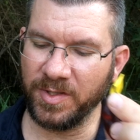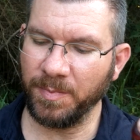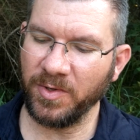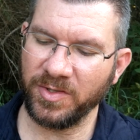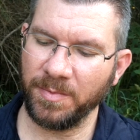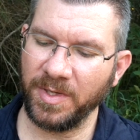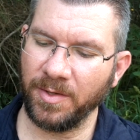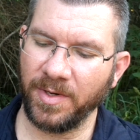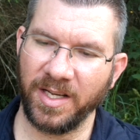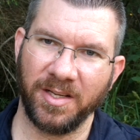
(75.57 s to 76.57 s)
one's supposed to be
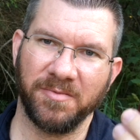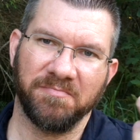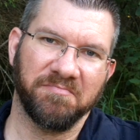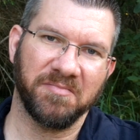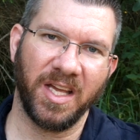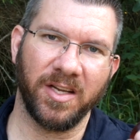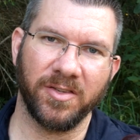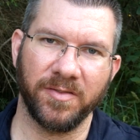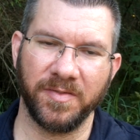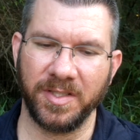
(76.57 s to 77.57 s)
around
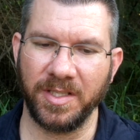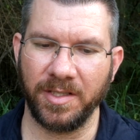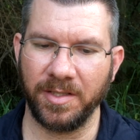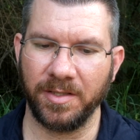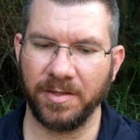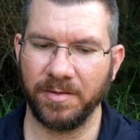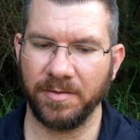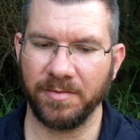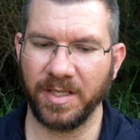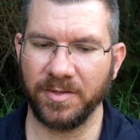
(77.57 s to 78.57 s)

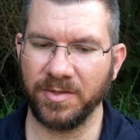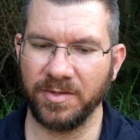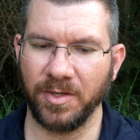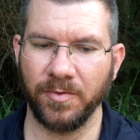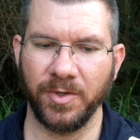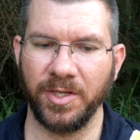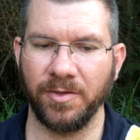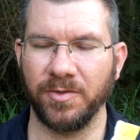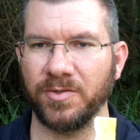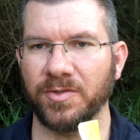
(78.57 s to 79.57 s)
850,000 Scoville heat
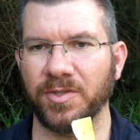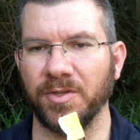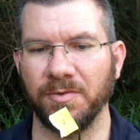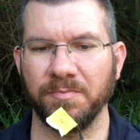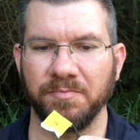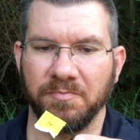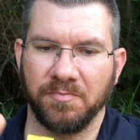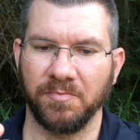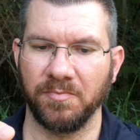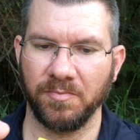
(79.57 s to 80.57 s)
units or so.
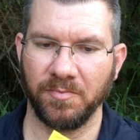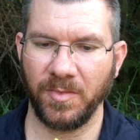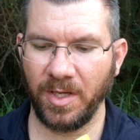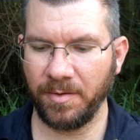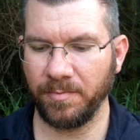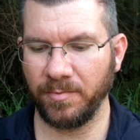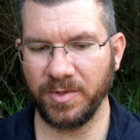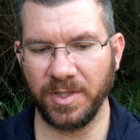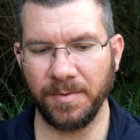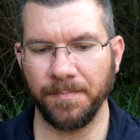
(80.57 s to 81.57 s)

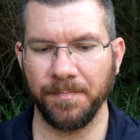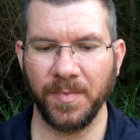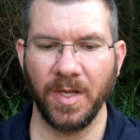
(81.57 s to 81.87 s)
We'll see.